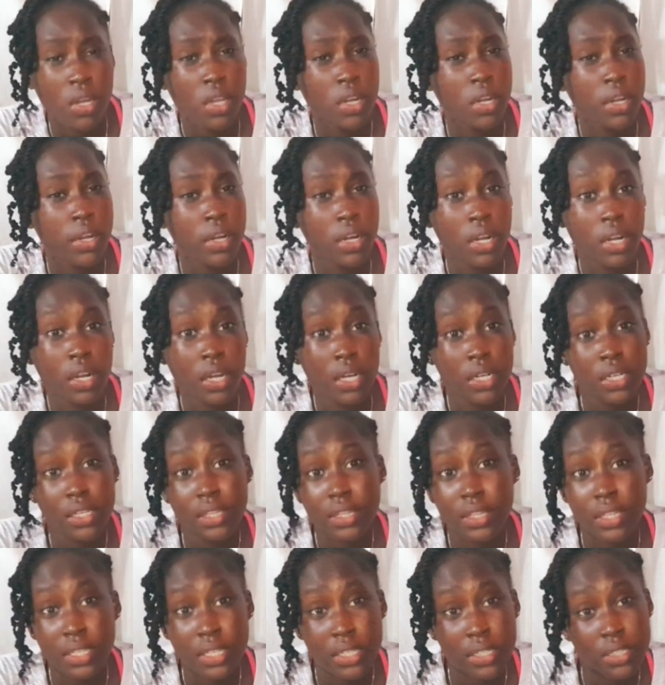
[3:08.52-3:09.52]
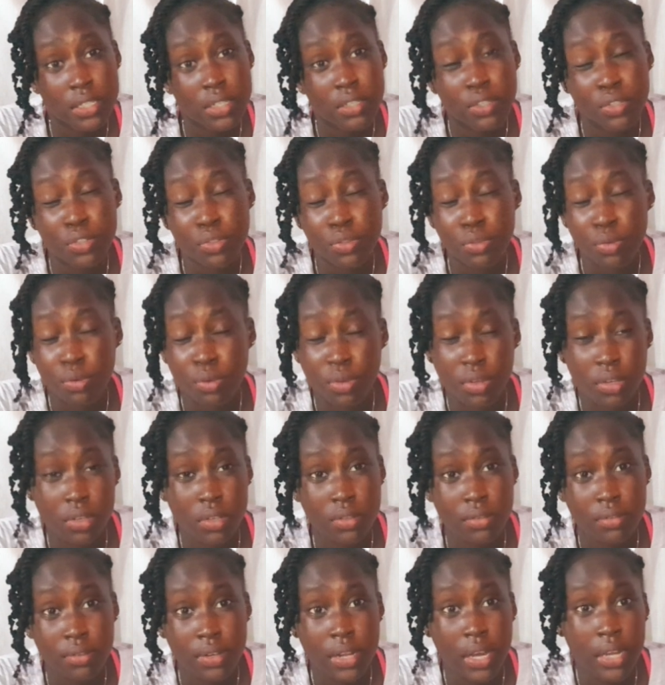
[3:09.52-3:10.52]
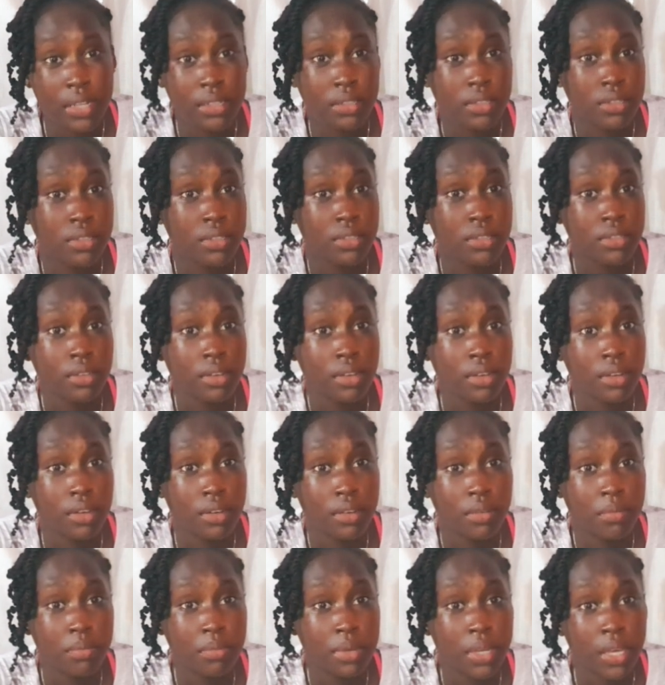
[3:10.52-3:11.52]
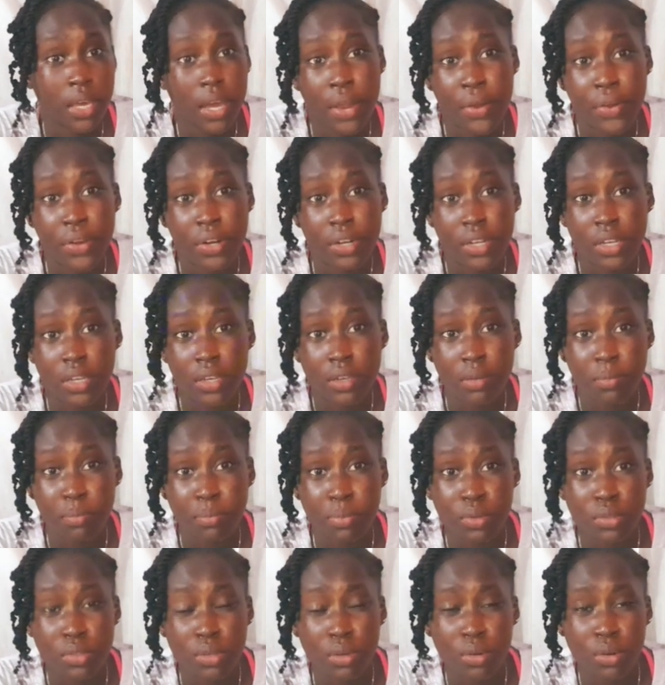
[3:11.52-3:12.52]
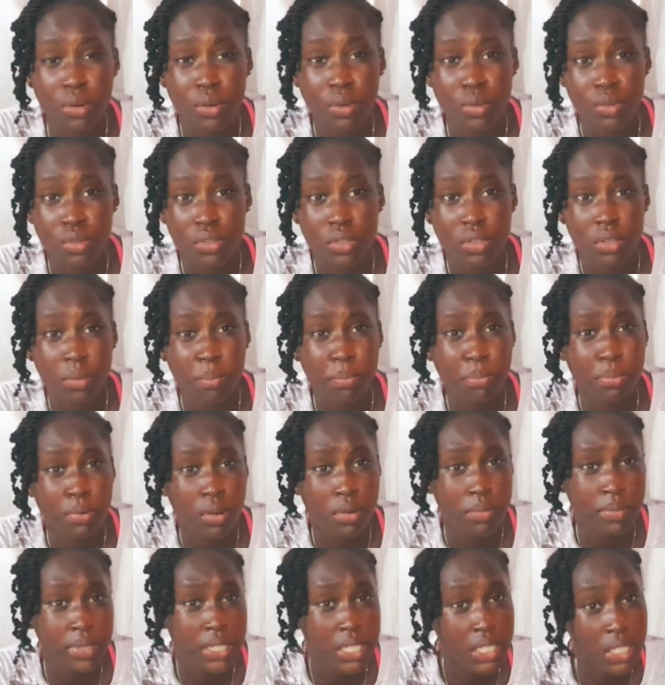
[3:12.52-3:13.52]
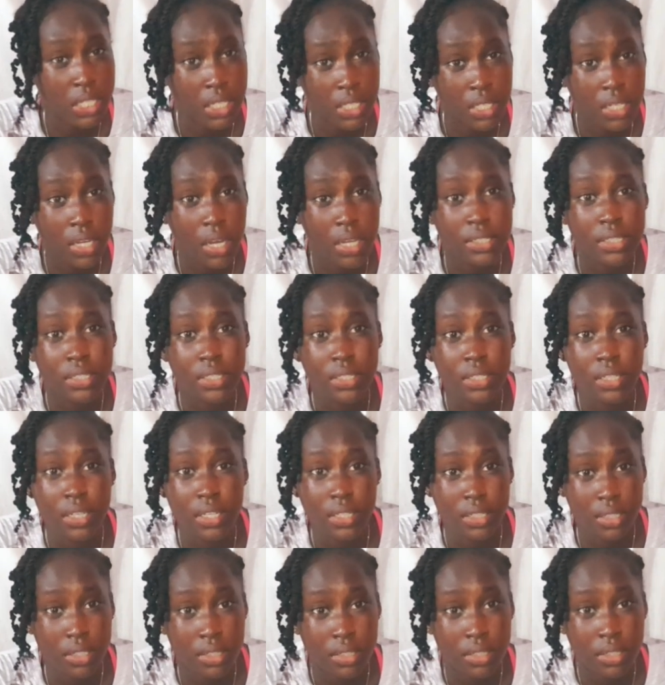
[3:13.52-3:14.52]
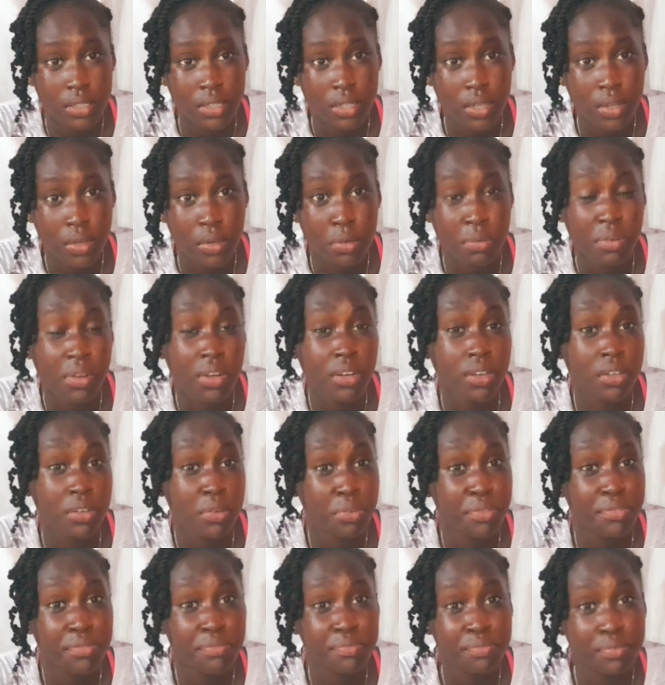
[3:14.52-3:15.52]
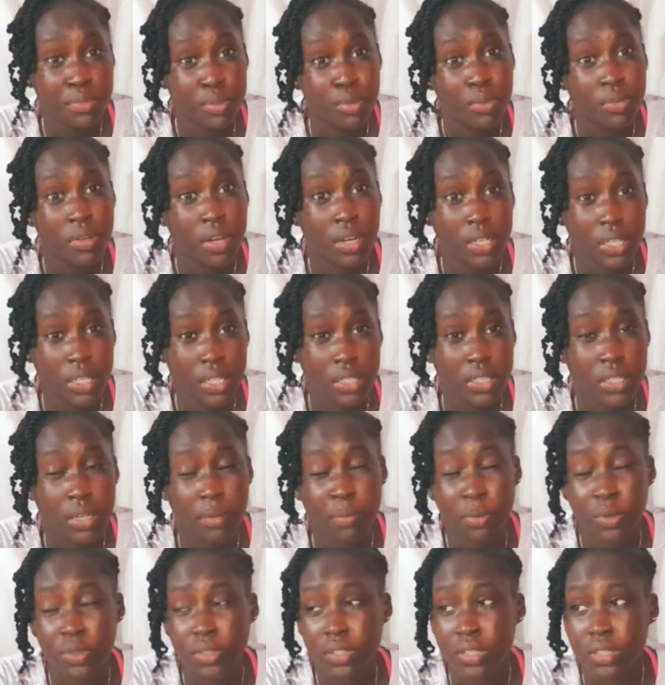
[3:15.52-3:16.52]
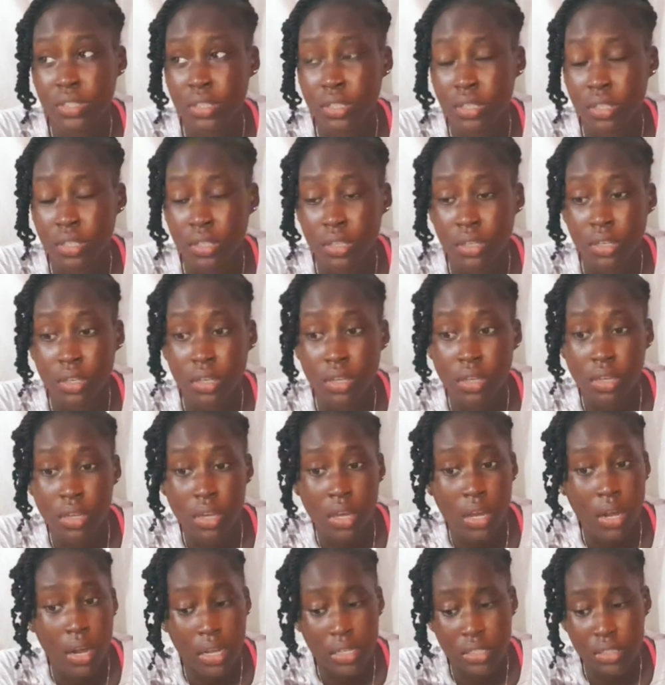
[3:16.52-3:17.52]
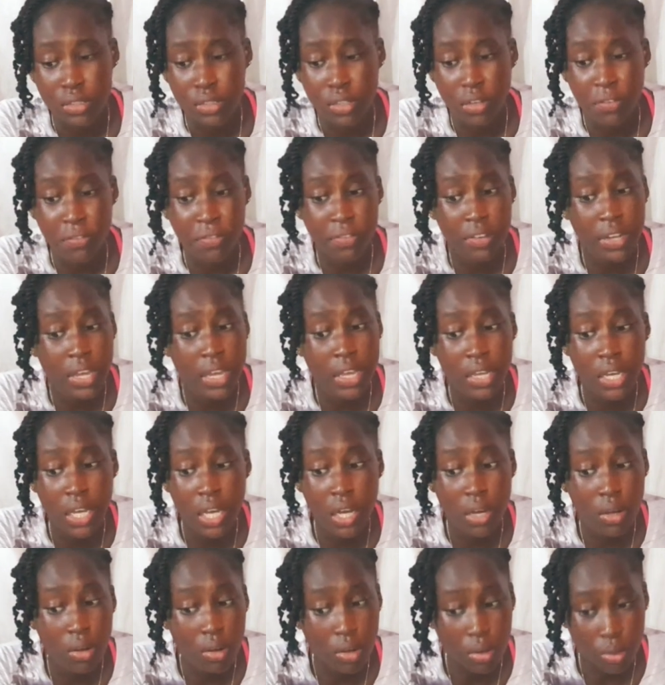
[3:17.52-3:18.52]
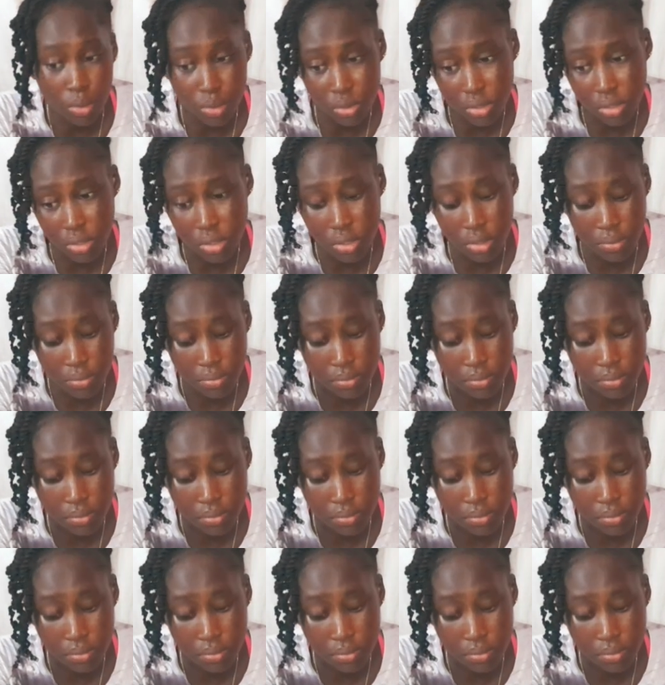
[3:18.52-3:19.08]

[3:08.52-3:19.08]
there are a lot of things in store that I can't really put out to the public as yet. I'm not gonna know sooner or later, but as of flying out,